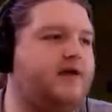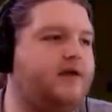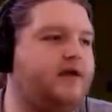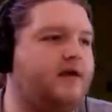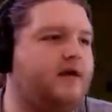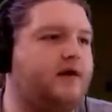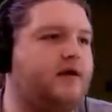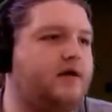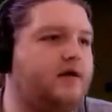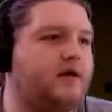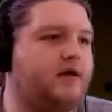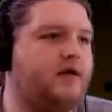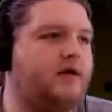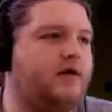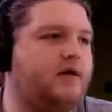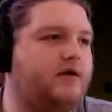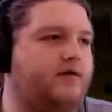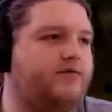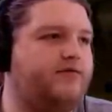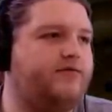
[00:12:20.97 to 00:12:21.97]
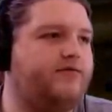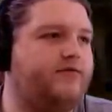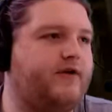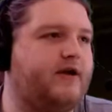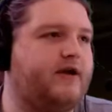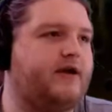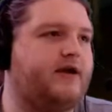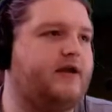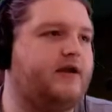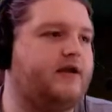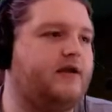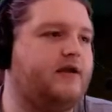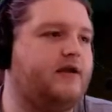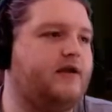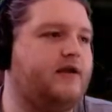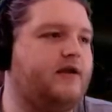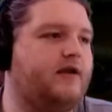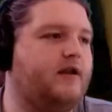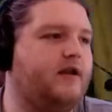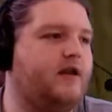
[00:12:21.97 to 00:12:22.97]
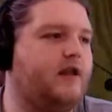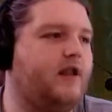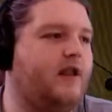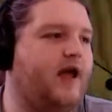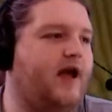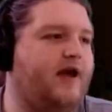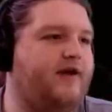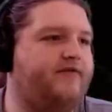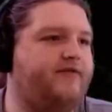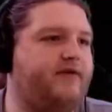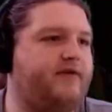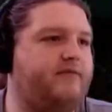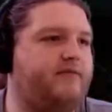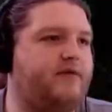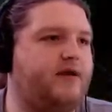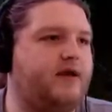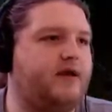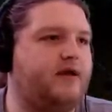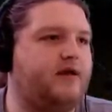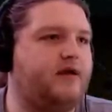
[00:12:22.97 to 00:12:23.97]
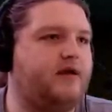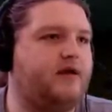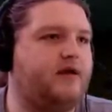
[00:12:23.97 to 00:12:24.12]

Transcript: you! Freaking laughing at me.